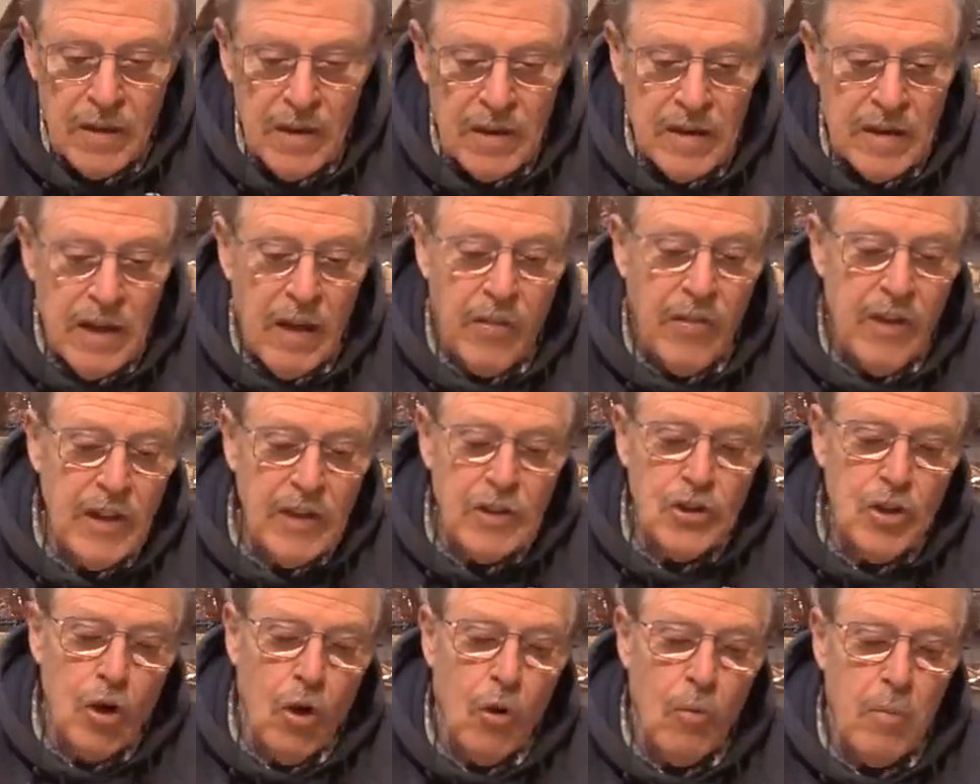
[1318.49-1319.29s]
Now they
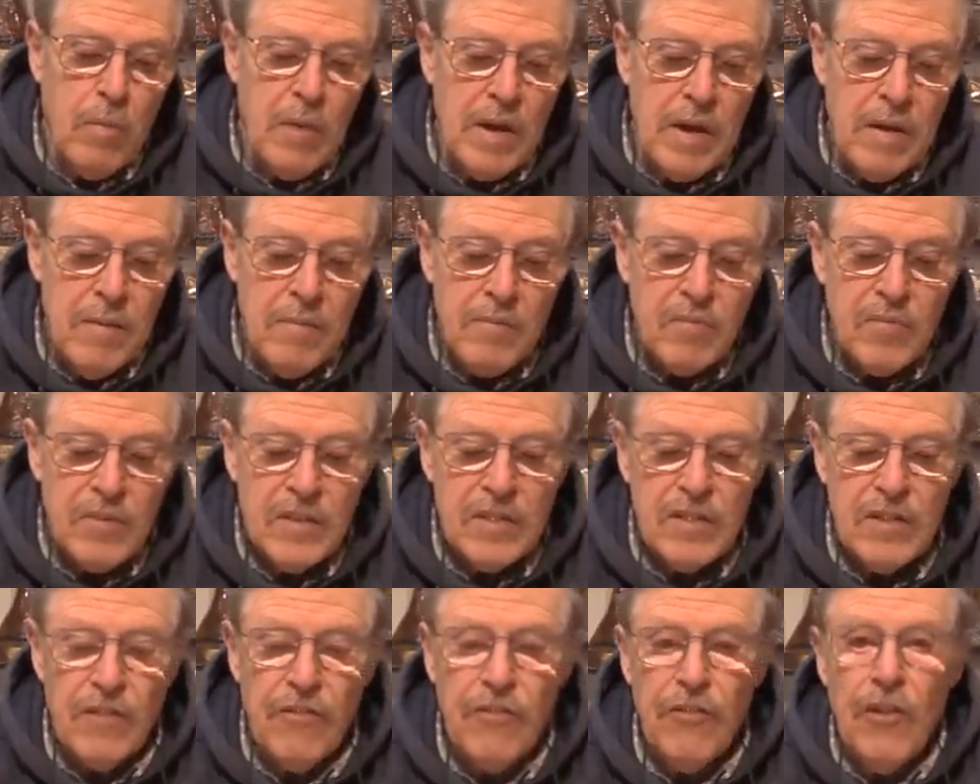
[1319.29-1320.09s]
told me
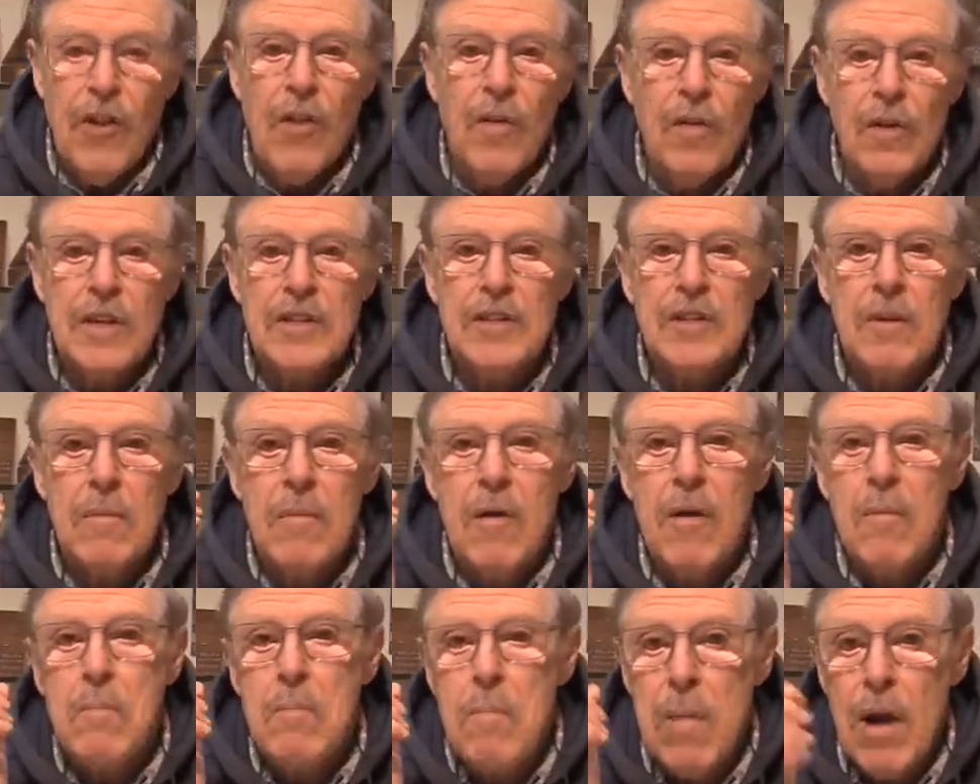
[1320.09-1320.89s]
the flies
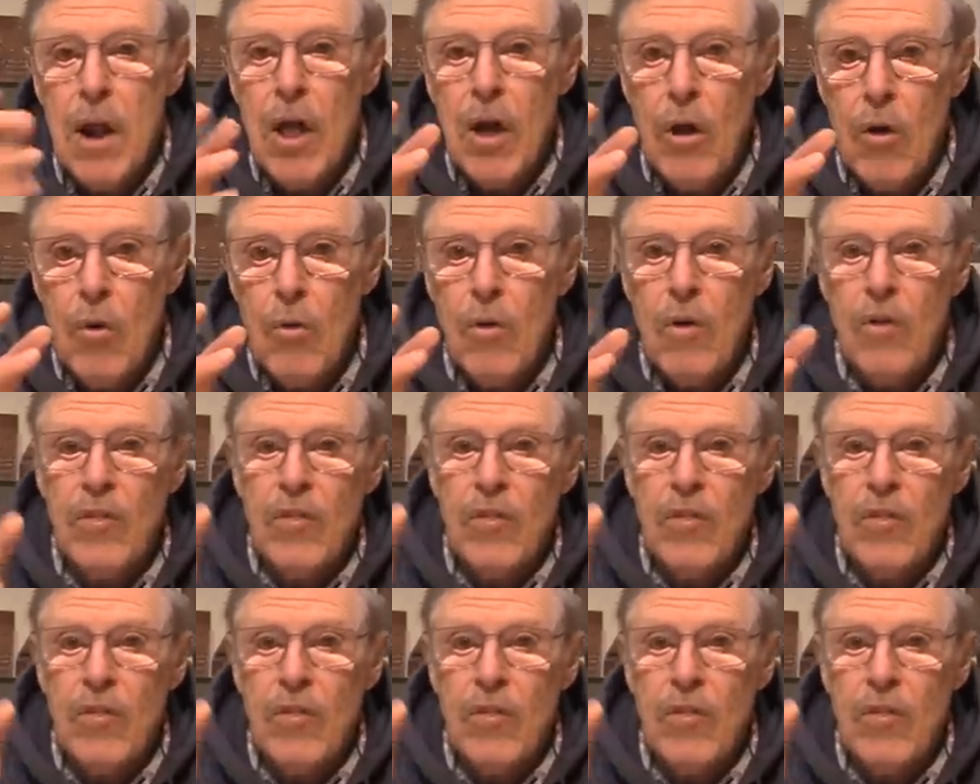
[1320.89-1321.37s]
blow.